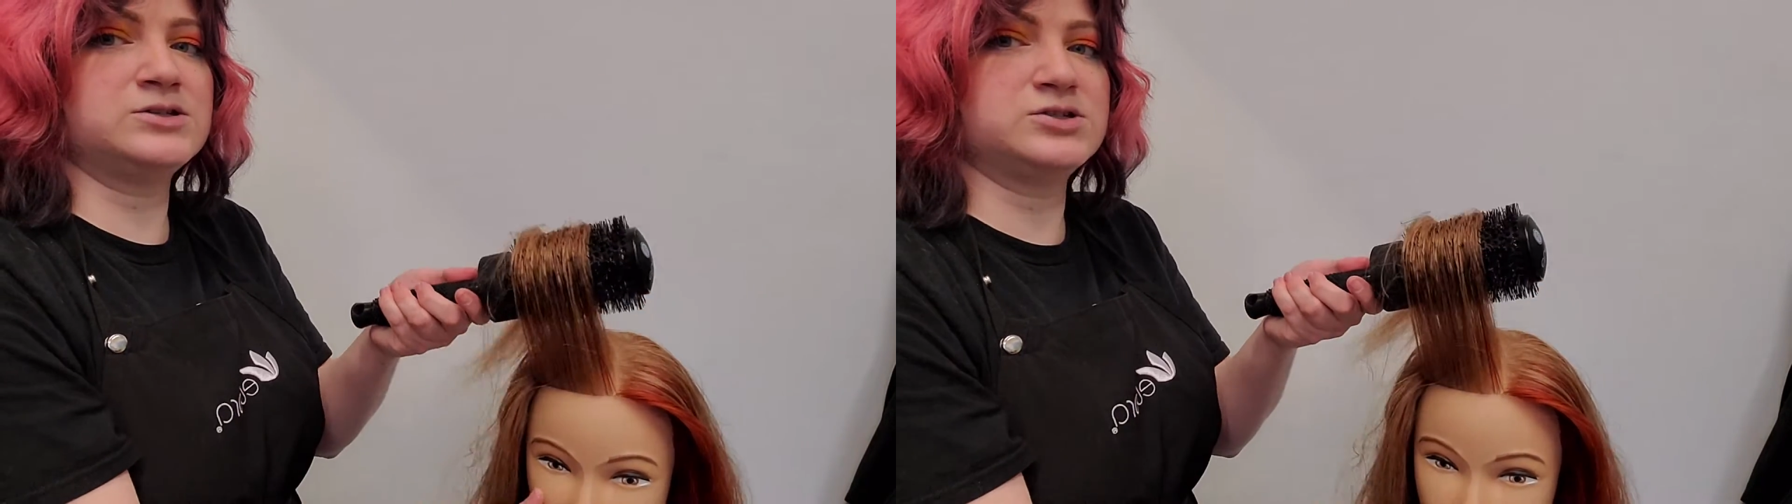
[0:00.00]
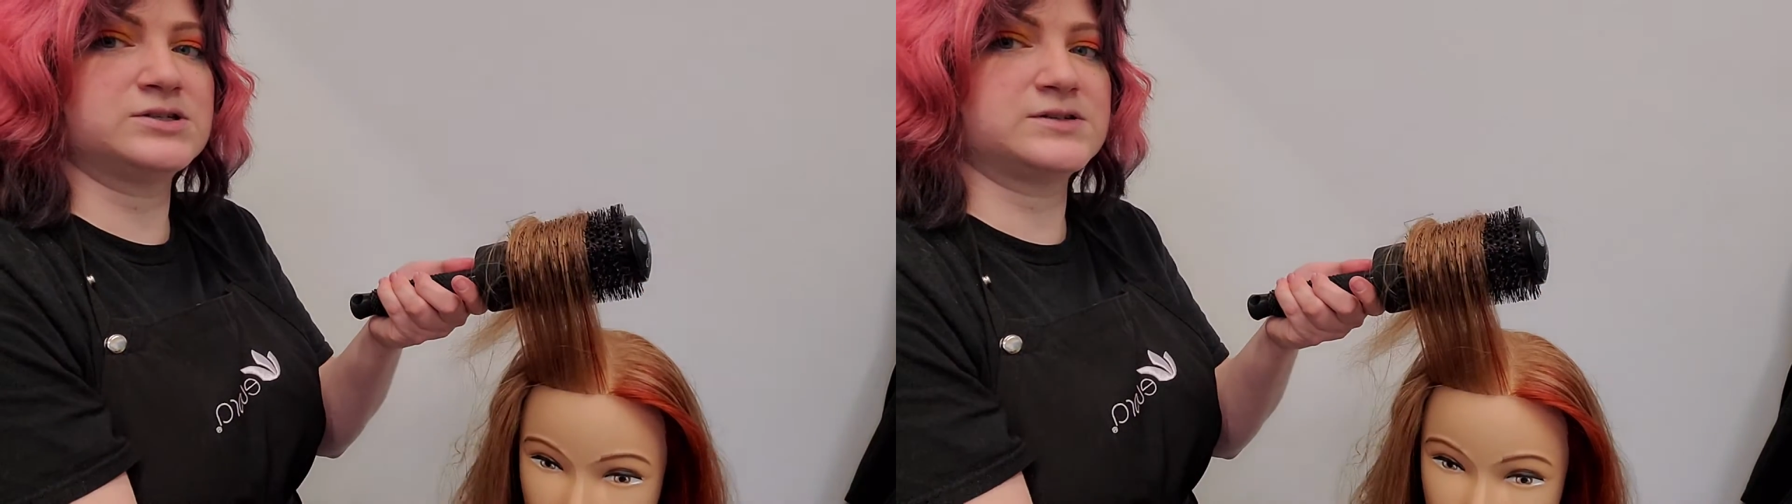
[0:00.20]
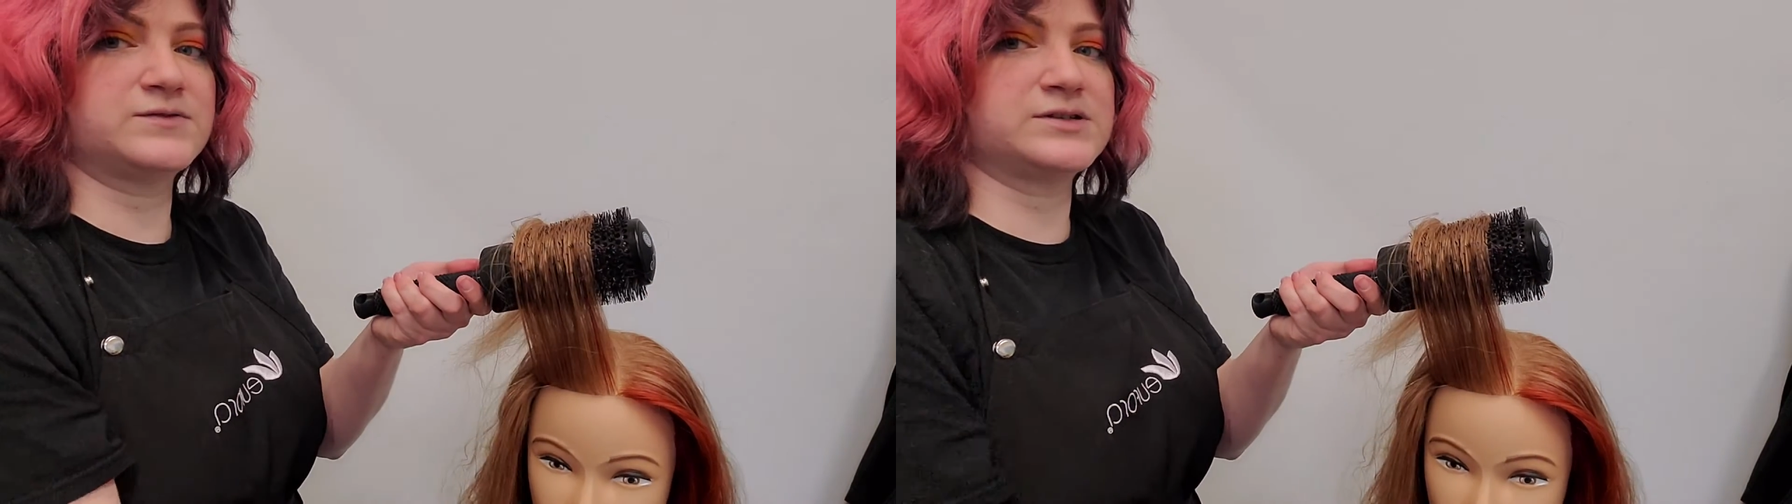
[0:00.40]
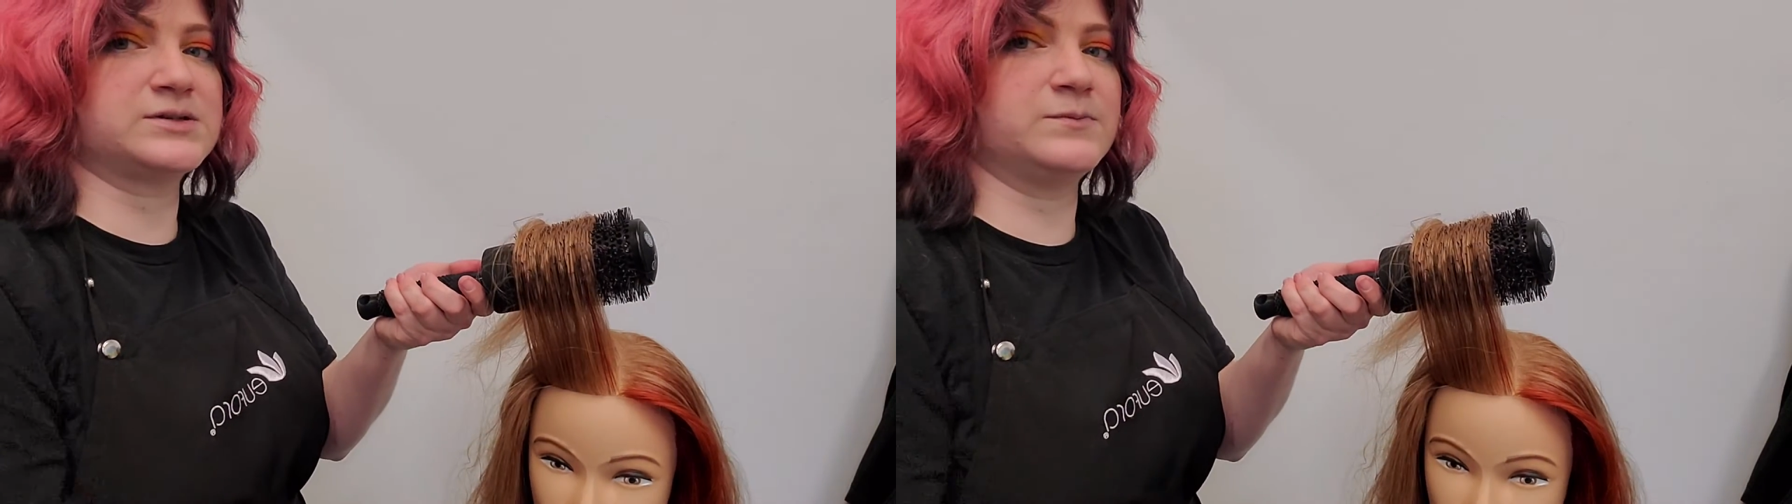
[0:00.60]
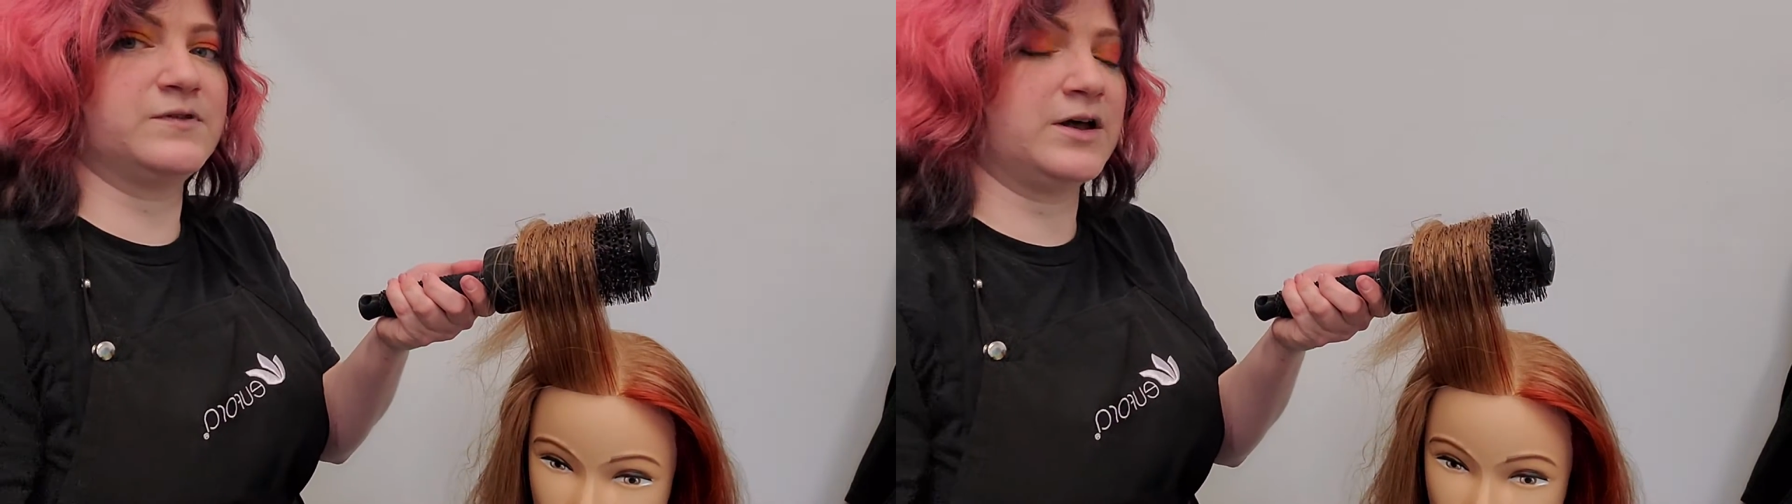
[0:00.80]
just for
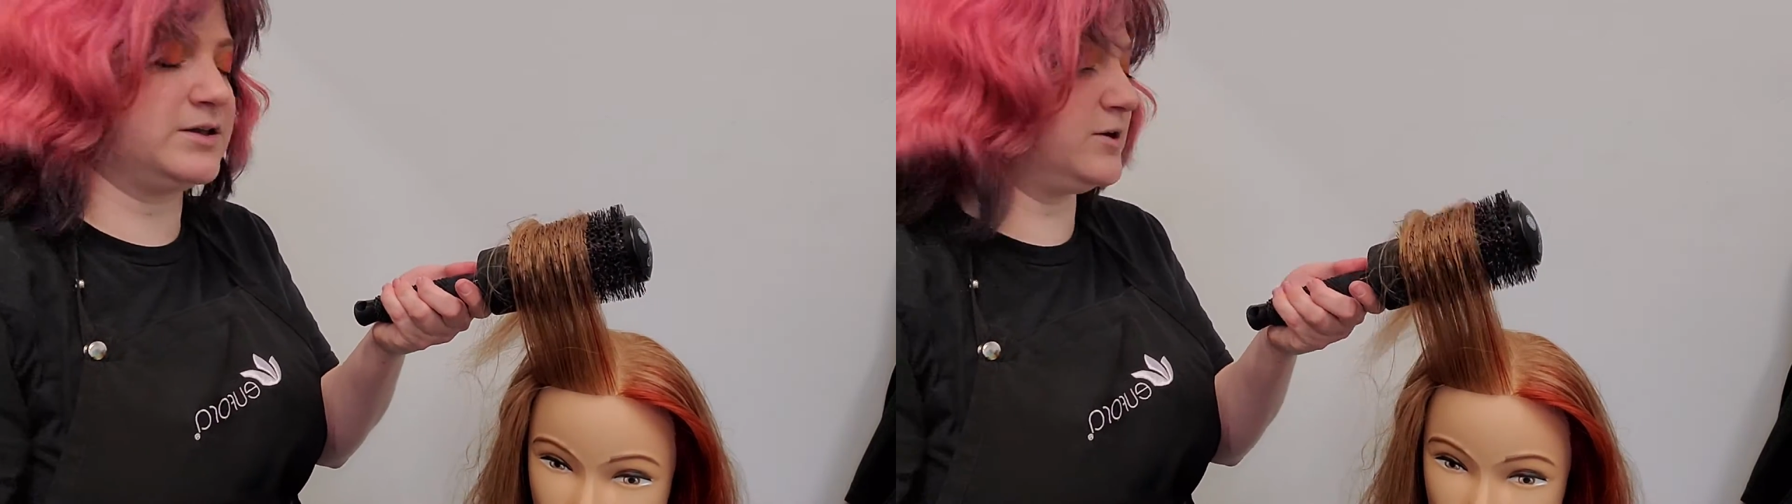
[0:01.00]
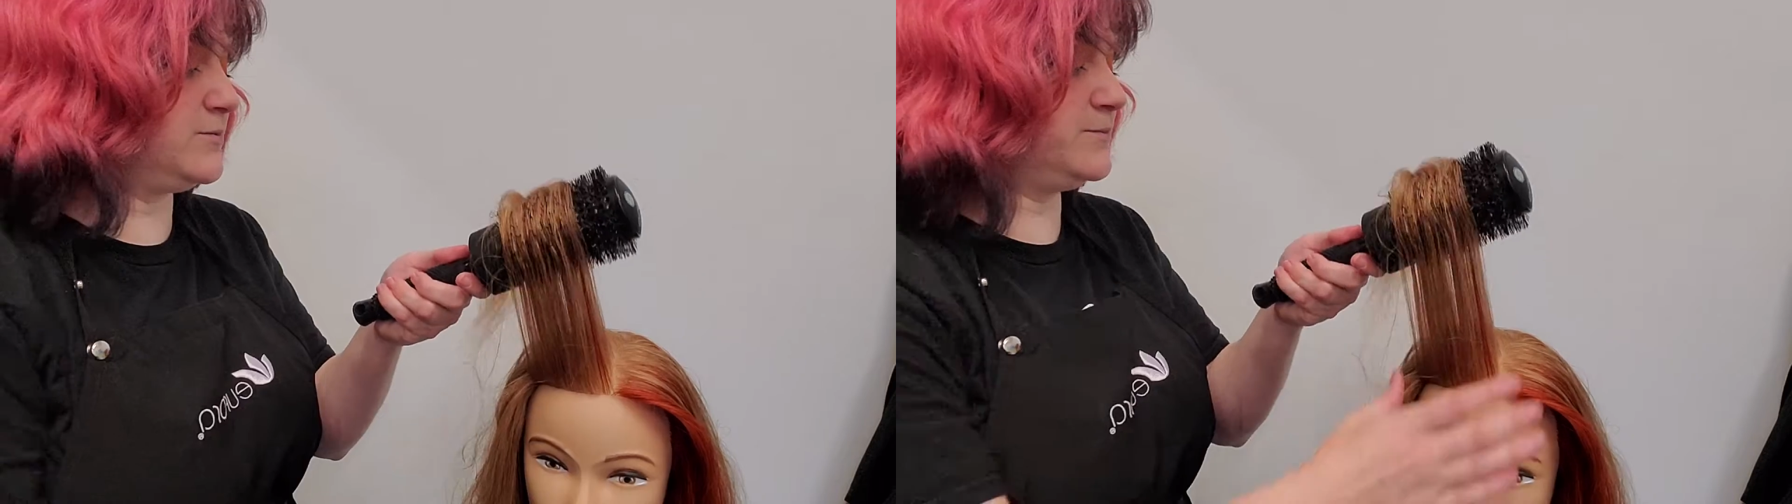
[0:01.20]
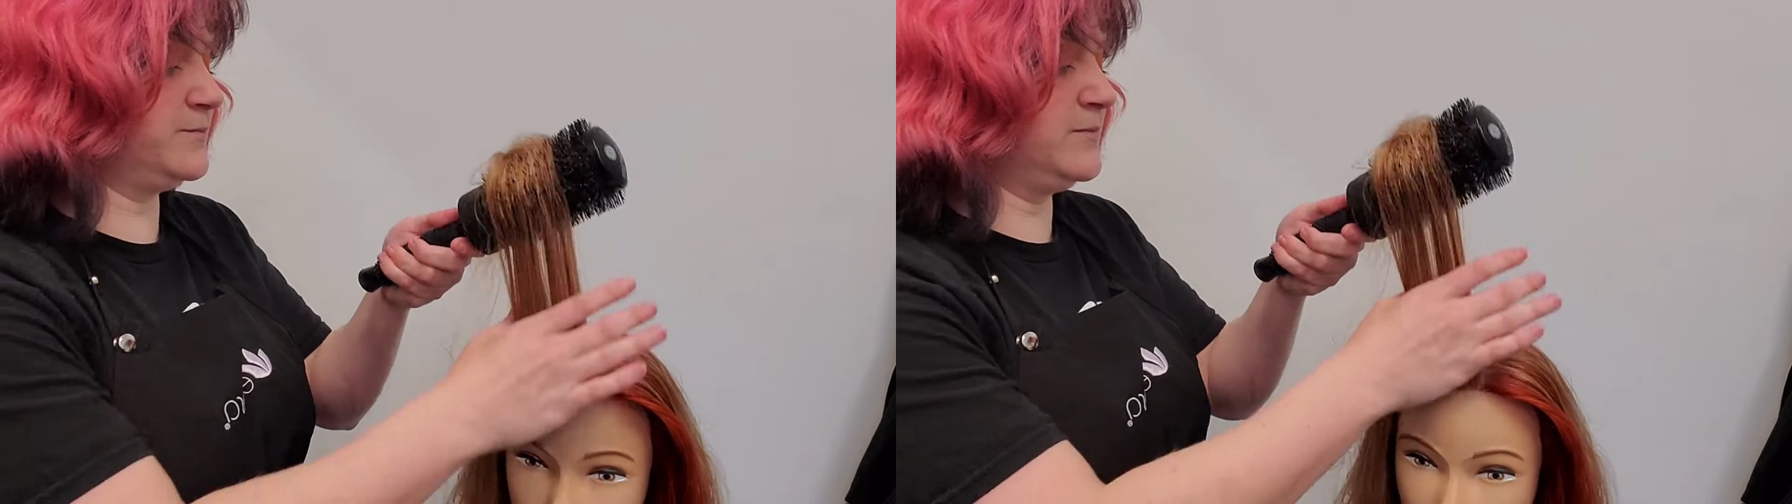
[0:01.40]
some volume.